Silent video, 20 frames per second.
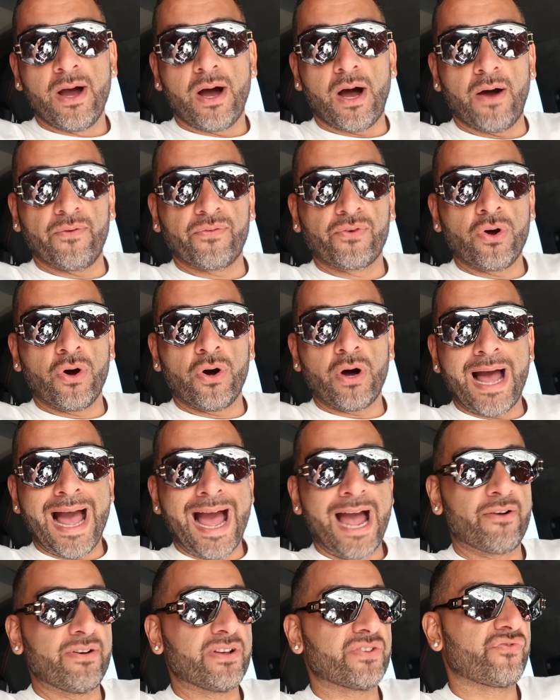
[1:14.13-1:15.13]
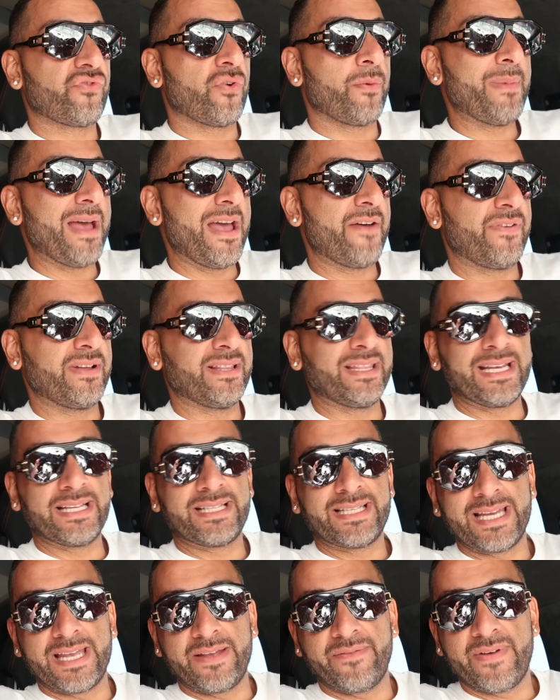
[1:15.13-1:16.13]
I've got Harris from FND
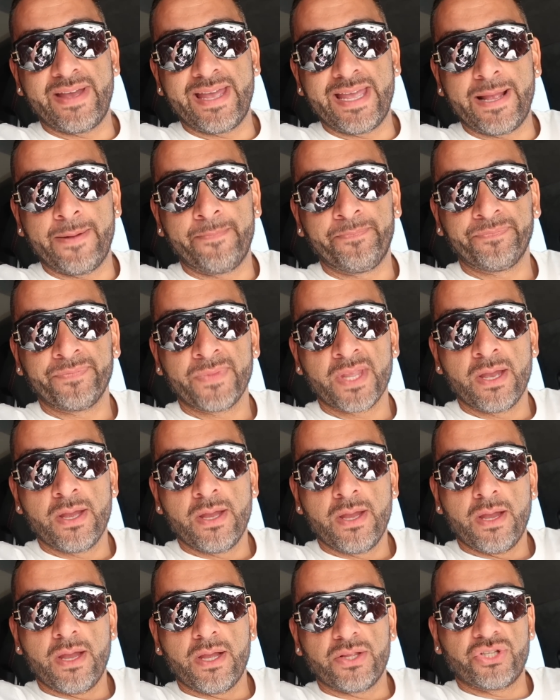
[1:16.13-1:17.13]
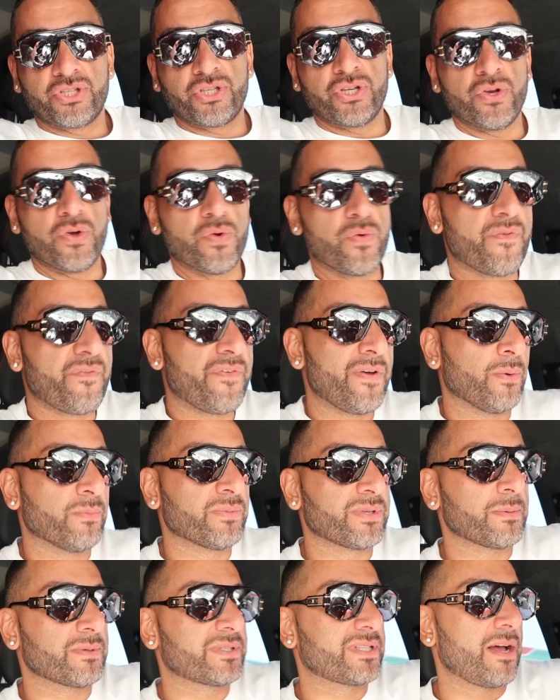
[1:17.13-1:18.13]
TV to
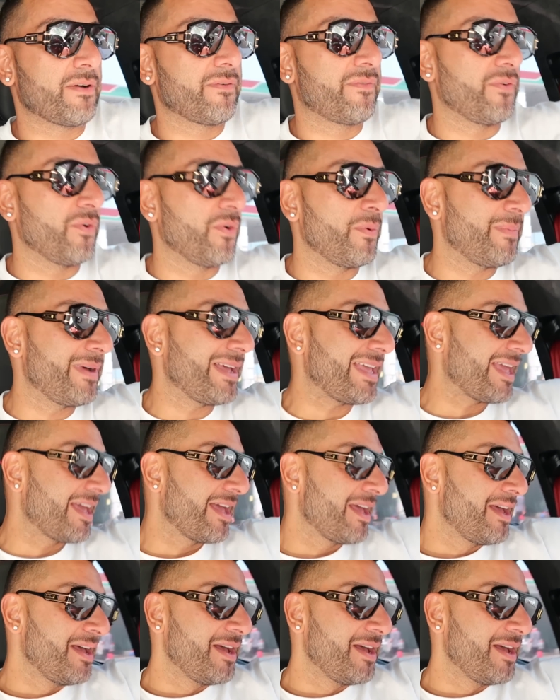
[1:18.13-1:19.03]
film some stuff for me.